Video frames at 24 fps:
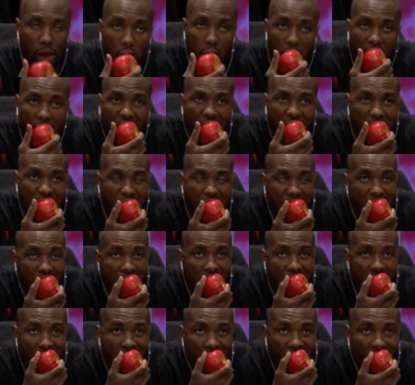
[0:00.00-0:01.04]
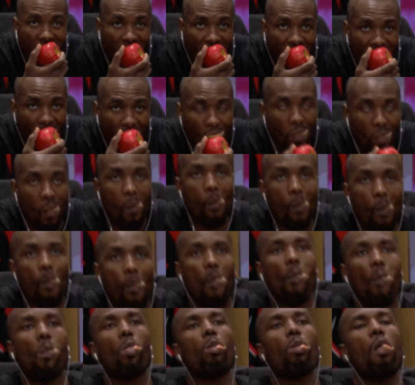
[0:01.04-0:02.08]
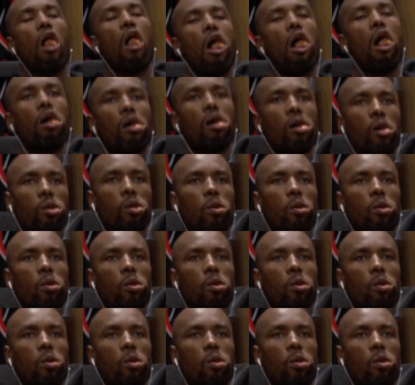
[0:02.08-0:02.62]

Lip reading: and he's going to try and bring Kawhi along and get him